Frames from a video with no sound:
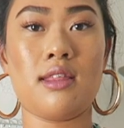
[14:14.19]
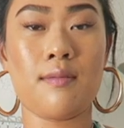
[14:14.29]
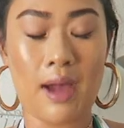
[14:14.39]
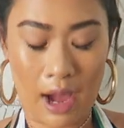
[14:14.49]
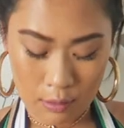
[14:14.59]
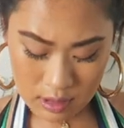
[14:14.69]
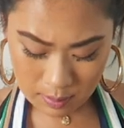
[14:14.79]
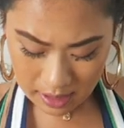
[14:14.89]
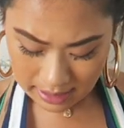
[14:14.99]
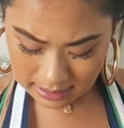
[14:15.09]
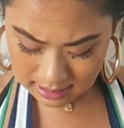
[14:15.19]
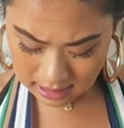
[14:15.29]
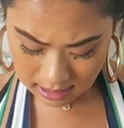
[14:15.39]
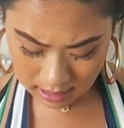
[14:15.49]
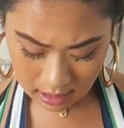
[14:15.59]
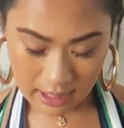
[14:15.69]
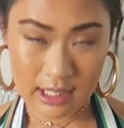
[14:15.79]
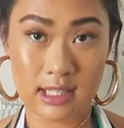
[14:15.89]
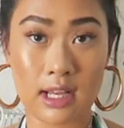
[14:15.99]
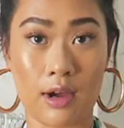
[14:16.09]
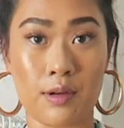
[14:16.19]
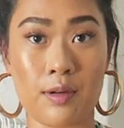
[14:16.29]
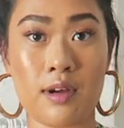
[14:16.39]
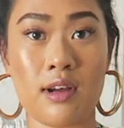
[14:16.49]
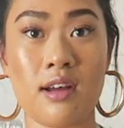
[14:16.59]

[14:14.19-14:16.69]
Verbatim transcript: them out a bit like so,